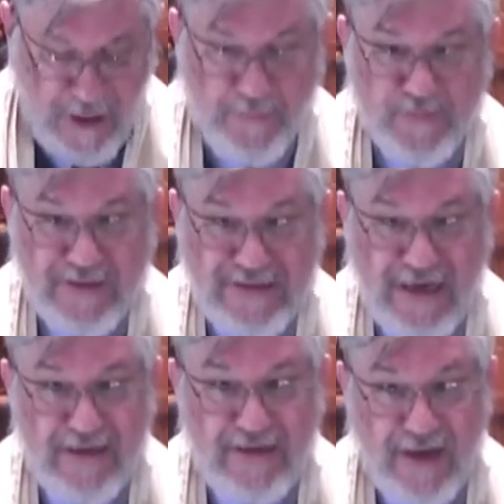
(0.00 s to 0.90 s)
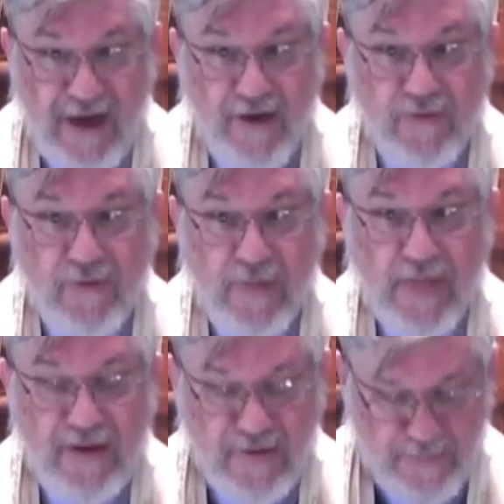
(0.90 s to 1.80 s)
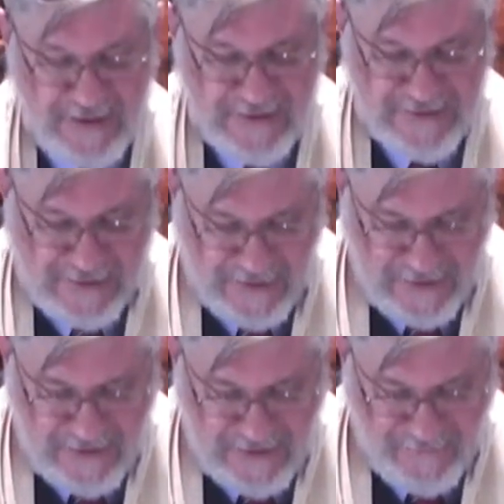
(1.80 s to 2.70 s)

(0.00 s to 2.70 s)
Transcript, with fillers: upside down by tiny